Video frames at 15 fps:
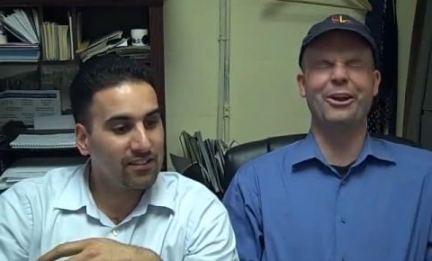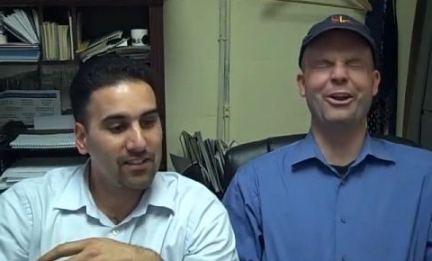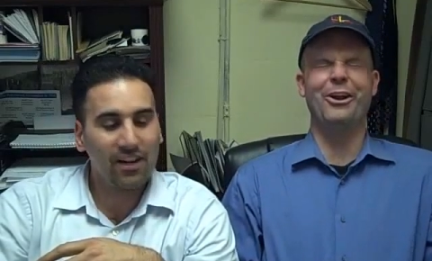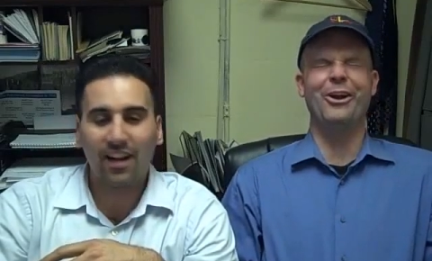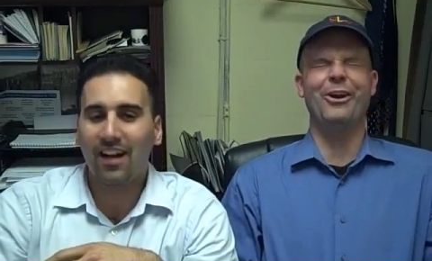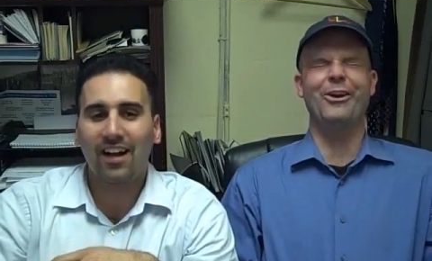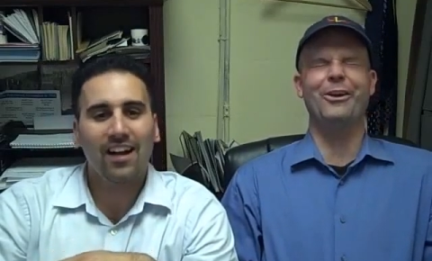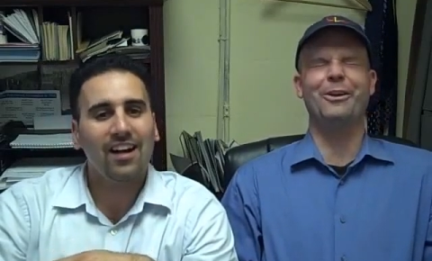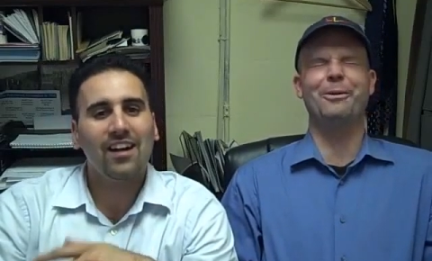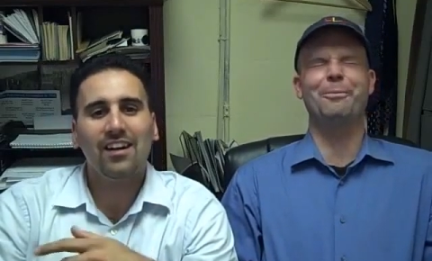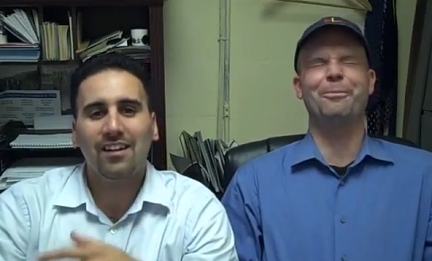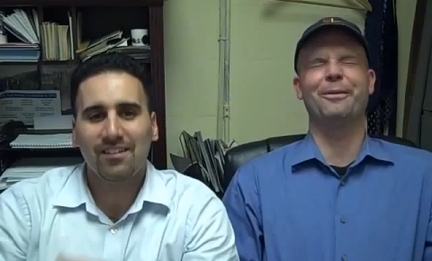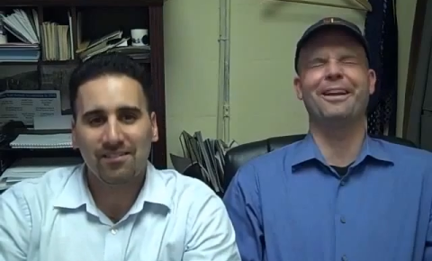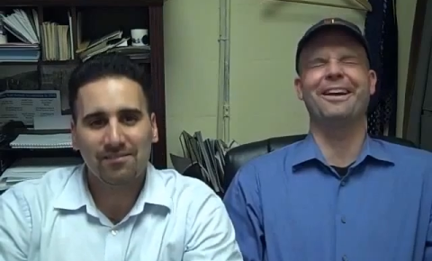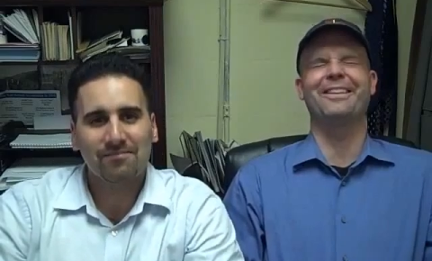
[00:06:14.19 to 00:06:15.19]
Speaker 1: Go ahead. You're gonna
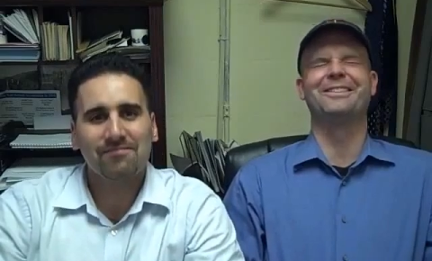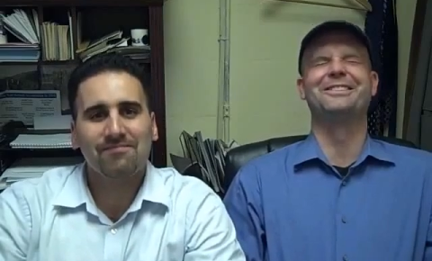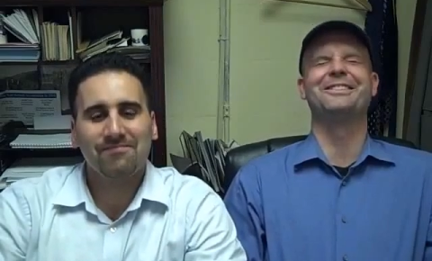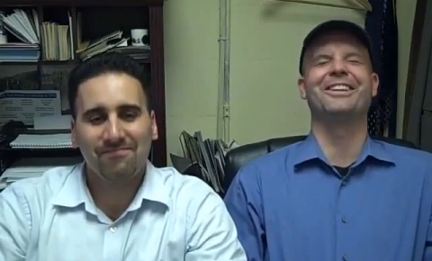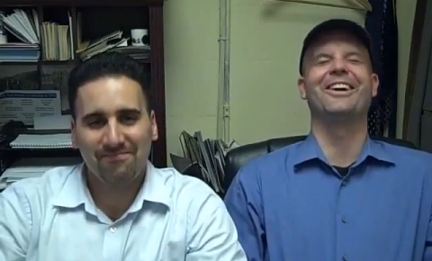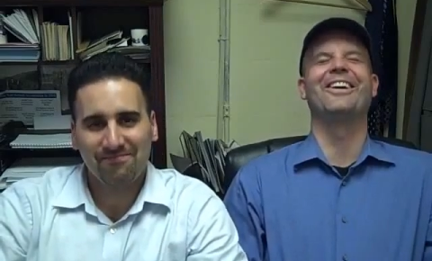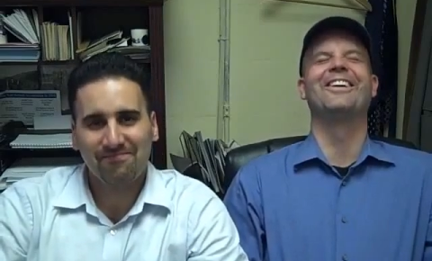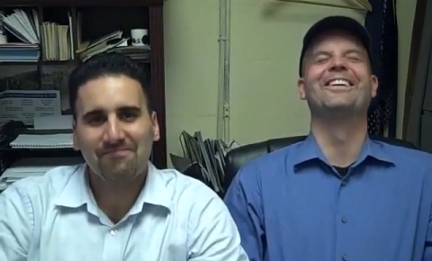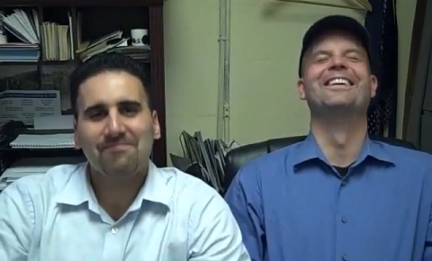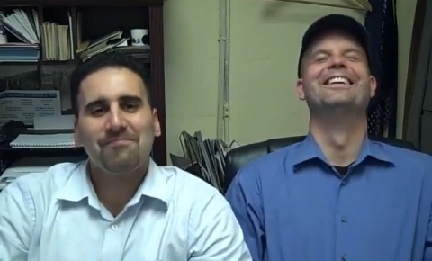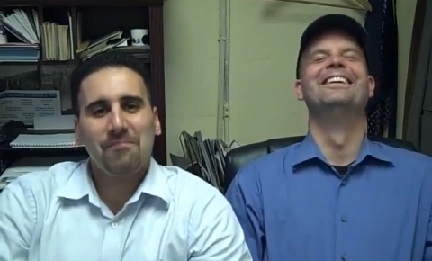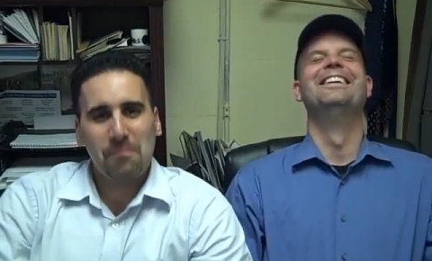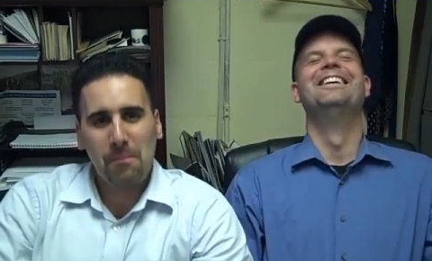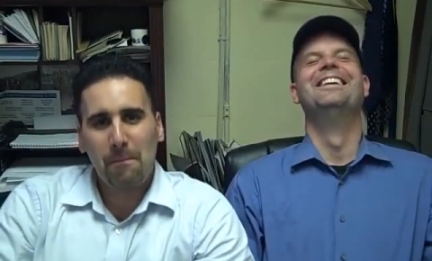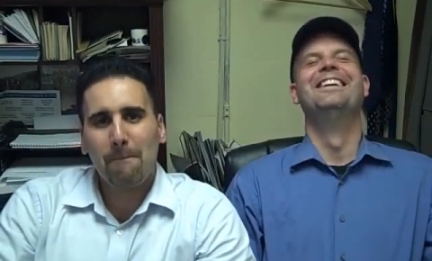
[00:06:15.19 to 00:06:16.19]
play the
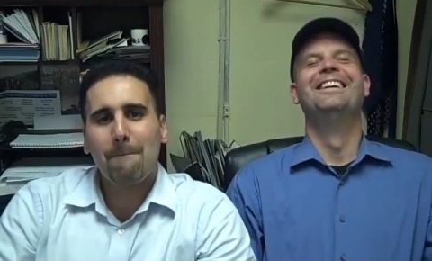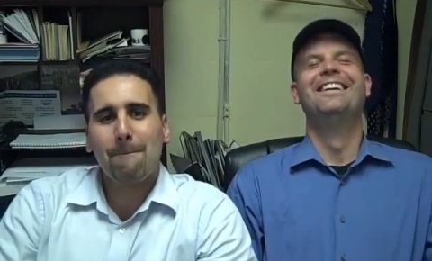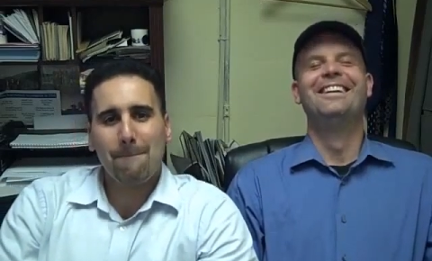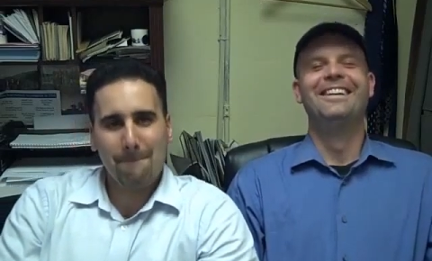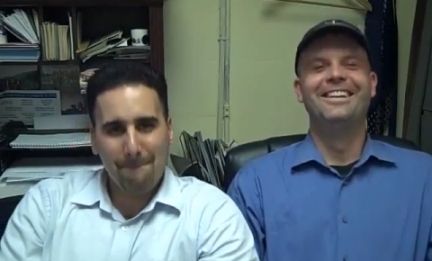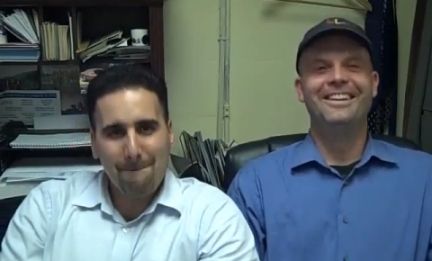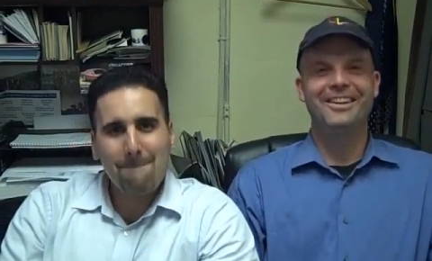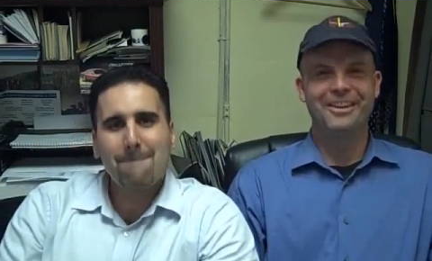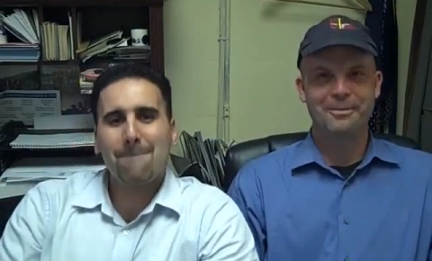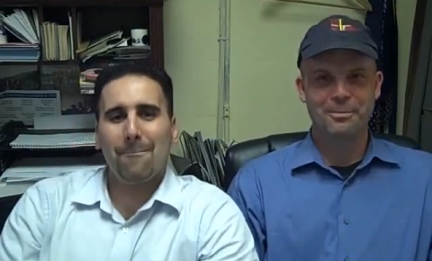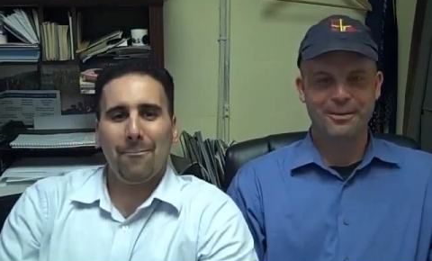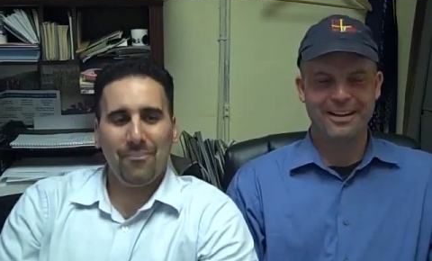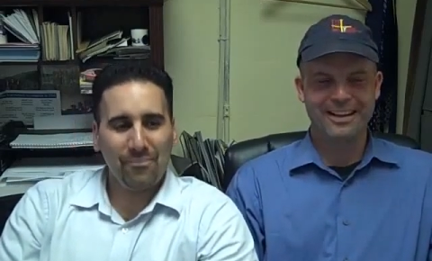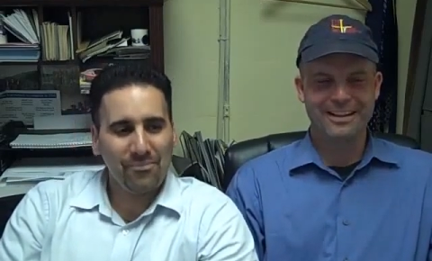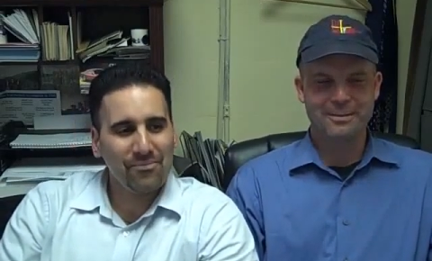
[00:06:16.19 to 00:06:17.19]
song. You're
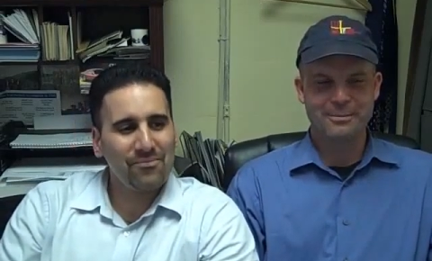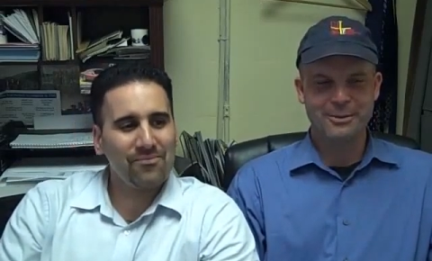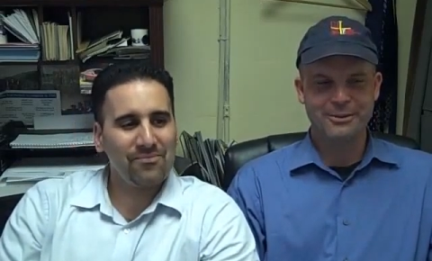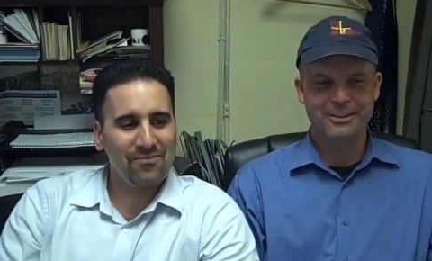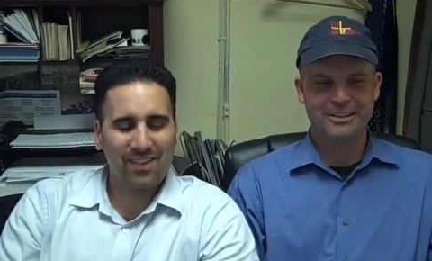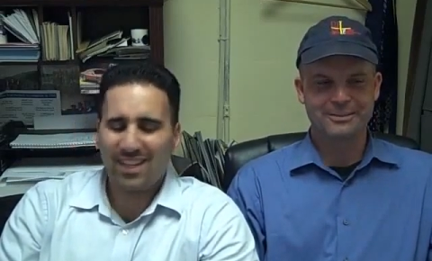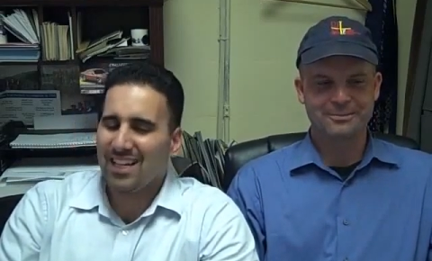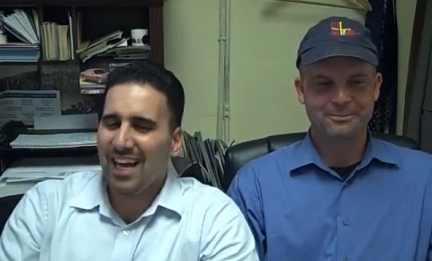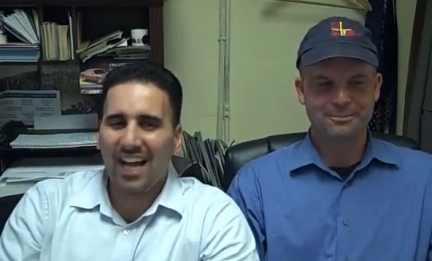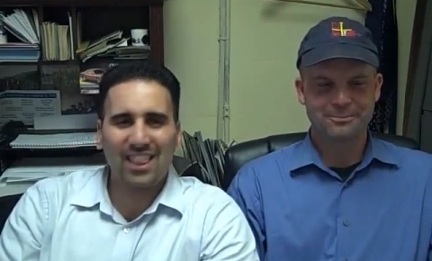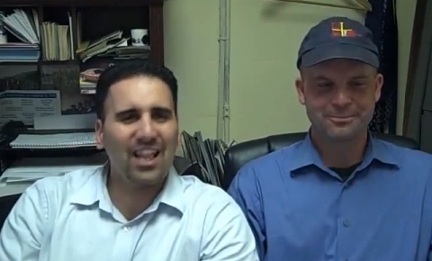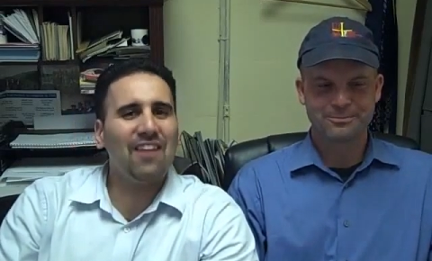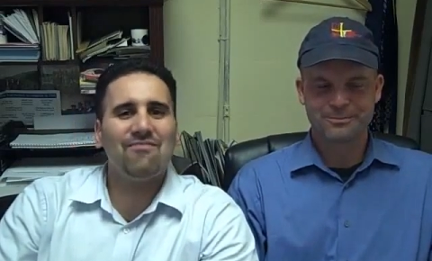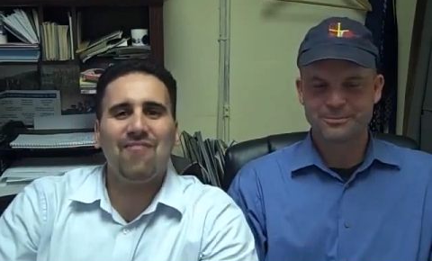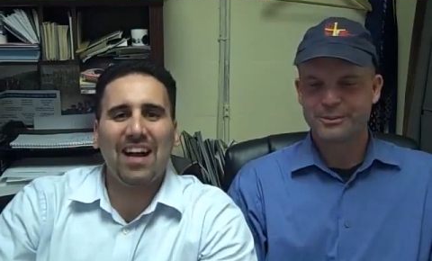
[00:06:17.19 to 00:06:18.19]
playing the music.
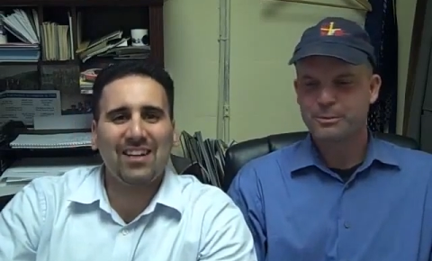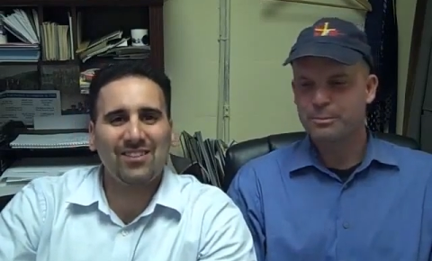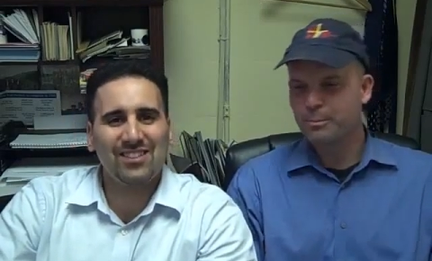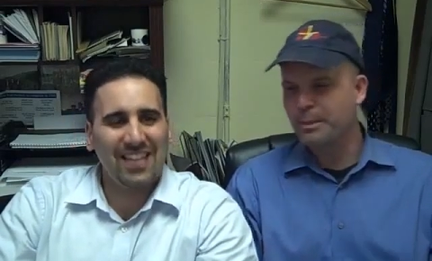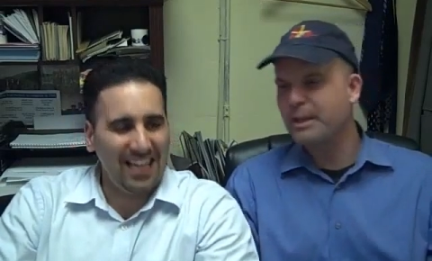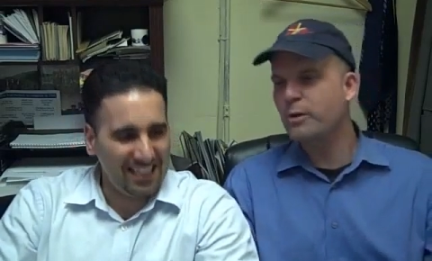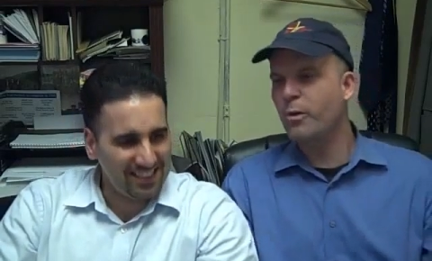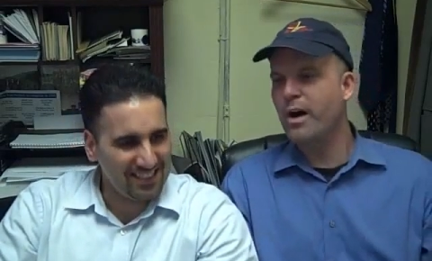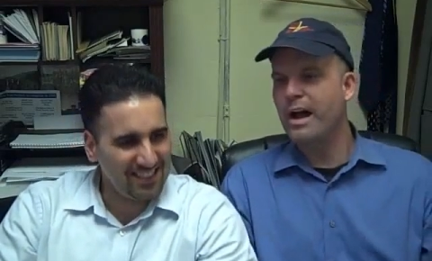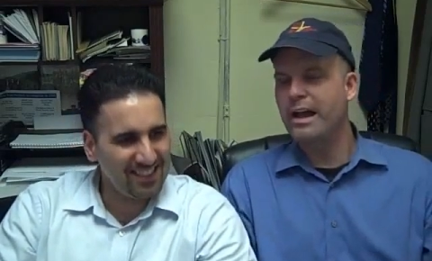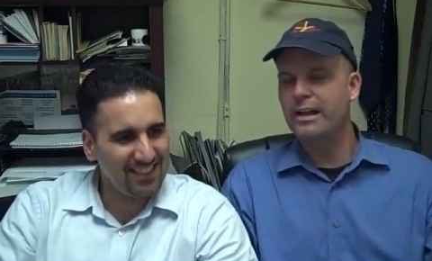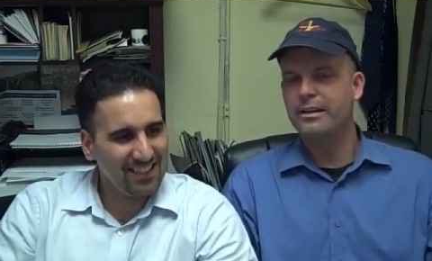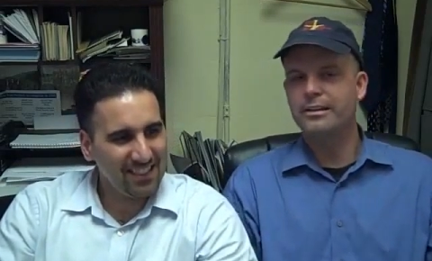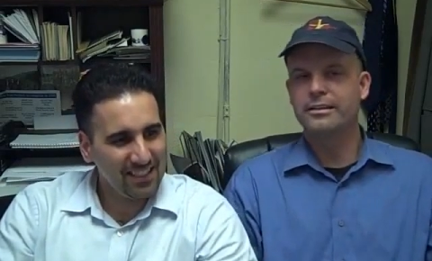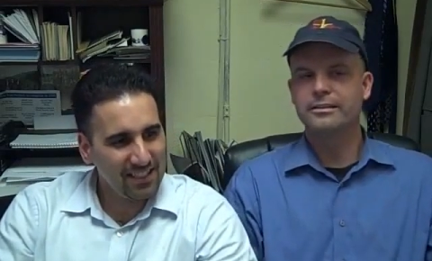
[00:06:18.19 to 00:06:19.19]
Love Michael Jackson. Be
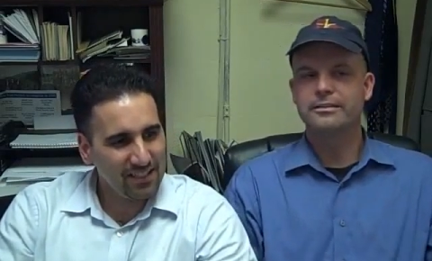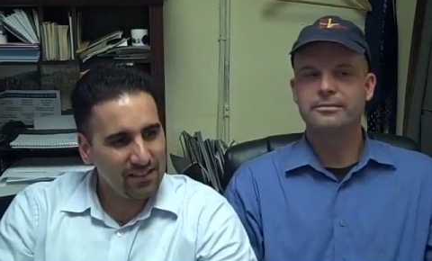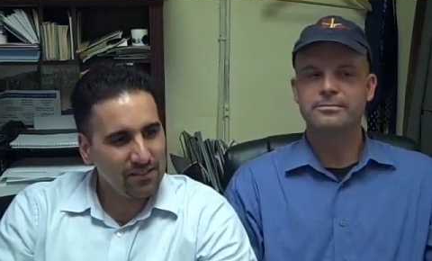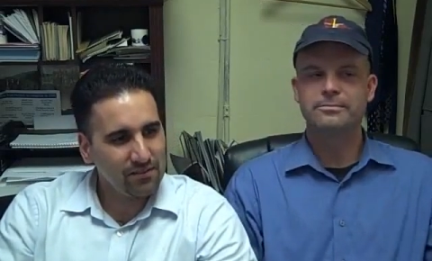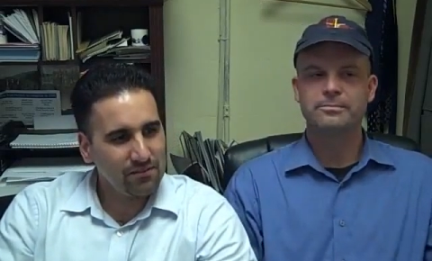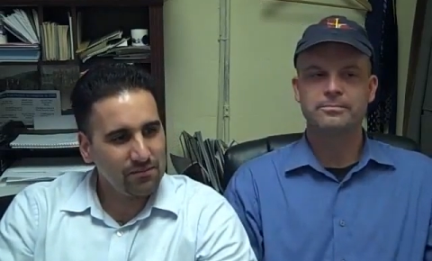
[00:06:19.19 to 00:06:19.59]
quiet.